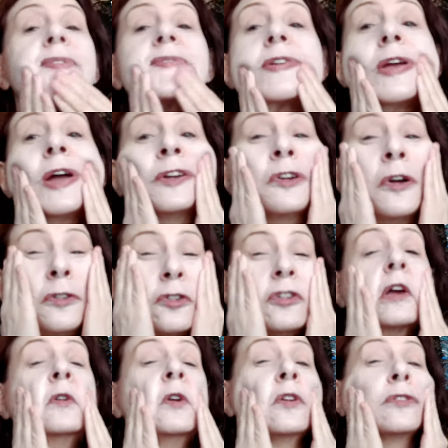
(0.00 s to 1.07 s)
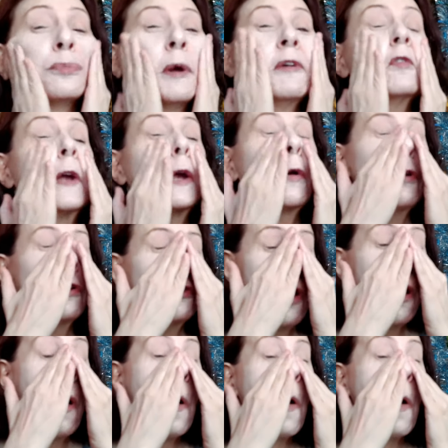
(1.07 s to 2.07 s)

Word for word: So yeah, I told you I used my fingers.